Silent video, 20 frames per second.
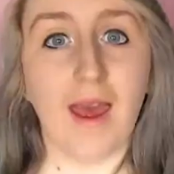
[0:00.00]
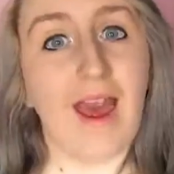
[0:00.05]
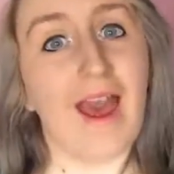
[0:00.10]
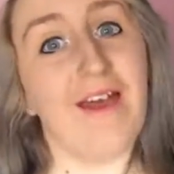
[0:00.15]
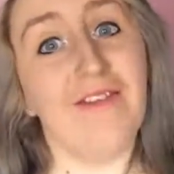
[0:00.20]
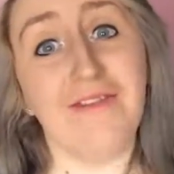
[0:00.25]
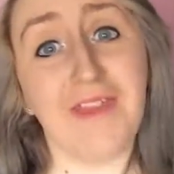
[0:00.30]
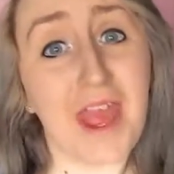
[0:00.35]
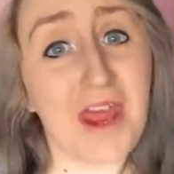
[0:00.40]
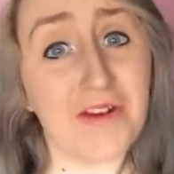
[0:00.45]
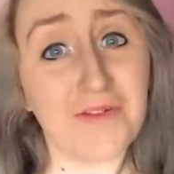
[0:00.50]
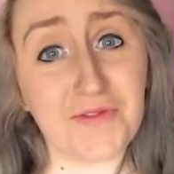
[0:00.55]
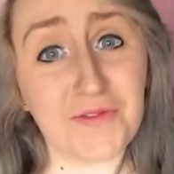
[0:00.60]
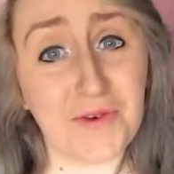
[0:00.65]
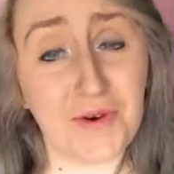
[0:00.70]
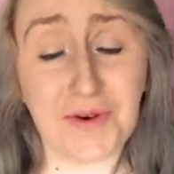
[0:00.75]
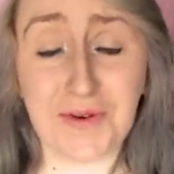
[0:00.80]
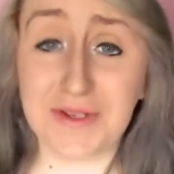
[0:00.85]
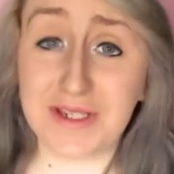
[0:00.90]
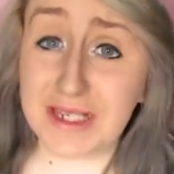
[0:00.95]
And then of
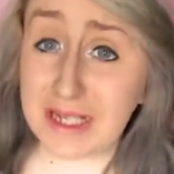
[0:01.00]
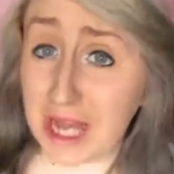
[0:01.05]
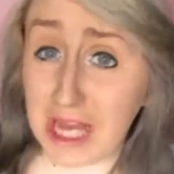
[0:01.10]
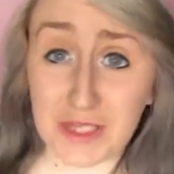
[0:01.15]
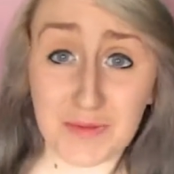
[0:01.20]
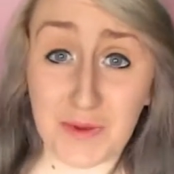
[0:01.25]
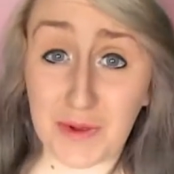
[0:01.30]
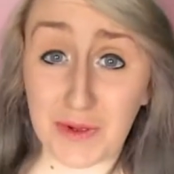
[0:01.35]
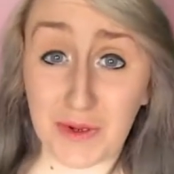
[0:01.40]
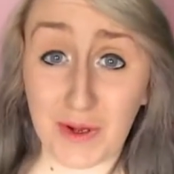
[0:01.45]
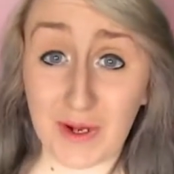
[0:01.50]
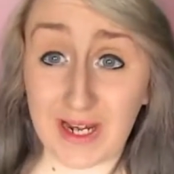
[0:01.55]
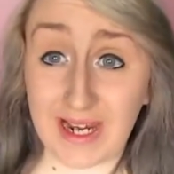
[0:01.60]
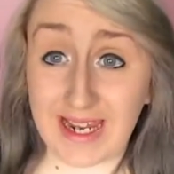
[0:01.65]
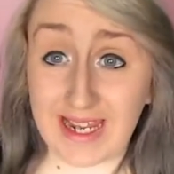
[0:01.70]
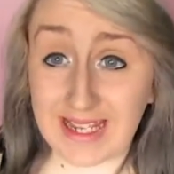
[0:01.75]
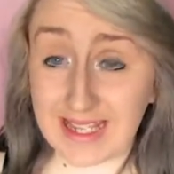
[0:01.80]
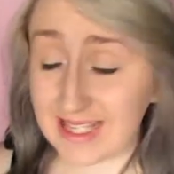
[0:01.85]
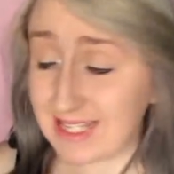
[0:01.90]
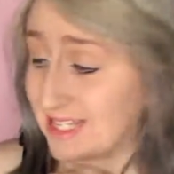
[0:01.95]
course, last but not
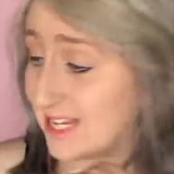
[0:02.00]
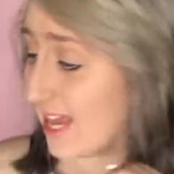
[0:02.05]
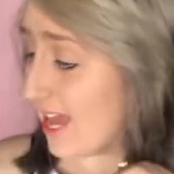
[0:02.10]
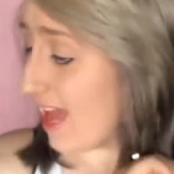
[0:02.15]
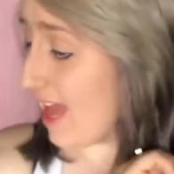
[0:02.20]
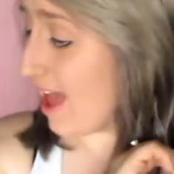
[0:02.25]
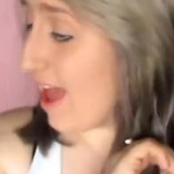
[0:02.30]
least,